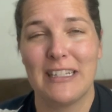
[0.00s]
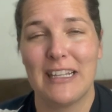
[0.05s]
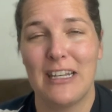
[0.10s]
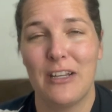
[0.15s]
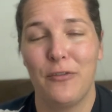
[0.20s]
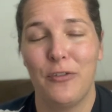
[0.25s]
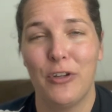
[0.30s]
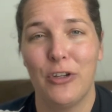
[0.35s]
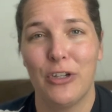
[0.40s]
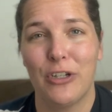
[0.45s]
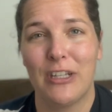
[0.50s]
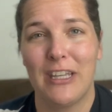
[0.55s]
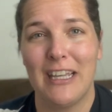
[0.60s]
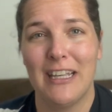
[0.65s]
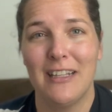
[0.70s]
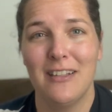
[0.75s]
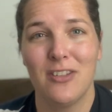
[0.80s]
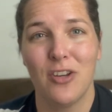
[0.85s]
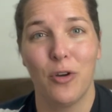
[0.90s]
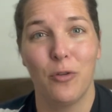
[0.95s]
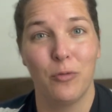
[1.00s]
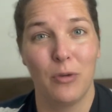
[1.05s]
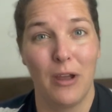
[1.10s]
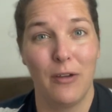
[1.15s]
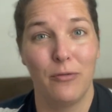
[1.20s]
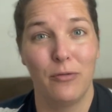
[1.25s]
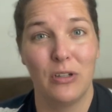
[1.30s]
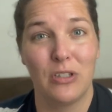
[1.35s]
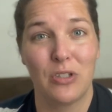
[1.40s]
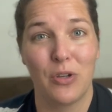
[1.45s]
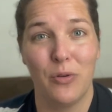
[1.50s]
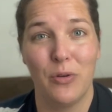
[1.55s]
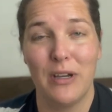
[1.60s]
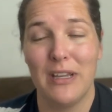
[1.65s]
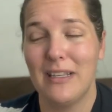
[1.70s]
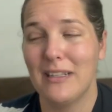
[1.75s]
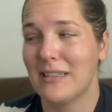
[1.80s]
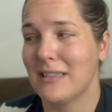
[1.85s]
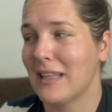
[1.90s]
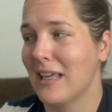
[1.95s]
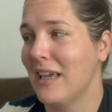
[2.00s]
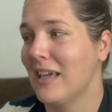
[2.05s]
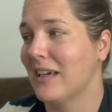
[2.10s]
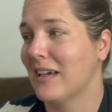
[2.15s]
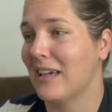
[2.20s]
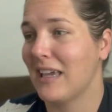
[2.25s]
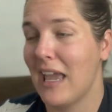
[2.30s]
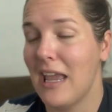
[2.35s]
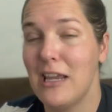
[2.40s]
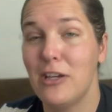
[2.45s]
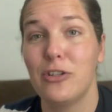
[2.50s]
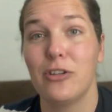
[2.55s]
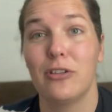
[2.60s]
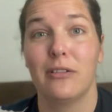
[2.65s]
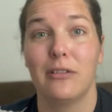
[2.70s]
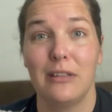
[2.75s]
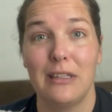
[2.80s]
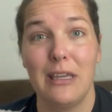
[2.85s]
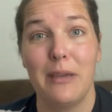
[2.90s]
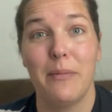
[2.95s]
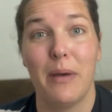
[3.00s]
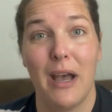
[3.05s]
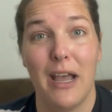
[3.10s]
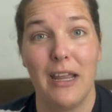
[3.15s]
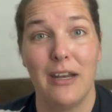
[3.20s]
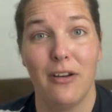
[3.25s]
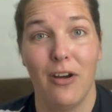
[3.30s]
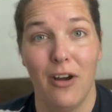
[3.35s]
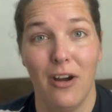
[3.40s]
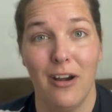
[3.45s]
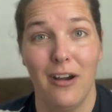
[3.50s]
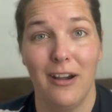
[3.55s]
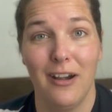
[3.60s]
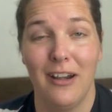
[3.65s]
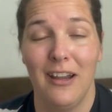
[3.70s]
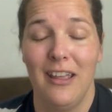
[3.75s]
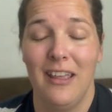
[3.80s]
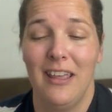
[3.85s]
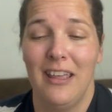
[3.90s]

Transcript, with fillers: And if your kids are rough with toys, like occasionally mine are,